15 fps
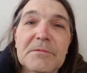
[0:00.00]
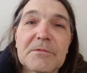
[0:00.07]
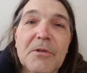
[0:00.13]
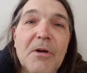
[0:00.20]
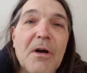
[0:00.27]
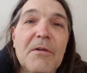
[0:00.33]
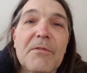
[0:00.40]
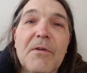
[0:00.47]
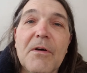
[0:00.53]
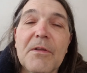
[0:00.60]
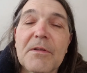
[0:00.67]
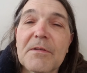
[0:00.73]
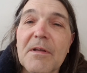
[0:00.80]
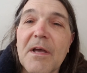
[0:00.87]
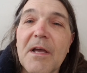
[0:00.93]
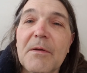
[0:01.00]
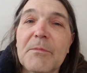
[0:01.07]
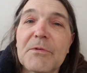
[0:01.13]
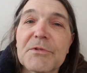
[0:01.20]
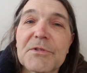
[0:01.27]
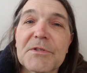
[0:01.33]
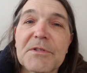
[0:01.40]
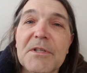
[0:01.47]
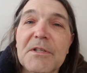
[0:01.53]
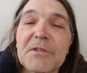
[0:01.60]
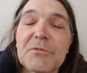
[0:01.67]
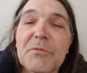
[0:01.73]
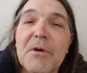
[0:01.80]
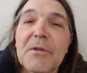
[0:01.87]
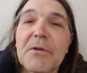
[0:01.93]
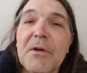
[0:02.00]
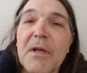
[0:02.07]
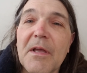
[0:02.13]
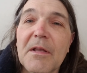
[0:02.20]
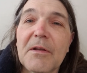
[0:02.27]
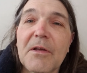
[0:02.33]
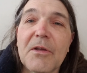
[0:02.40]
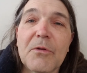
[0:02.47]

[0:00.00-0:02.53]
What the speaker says: cough all the time, or sneeze while they're handing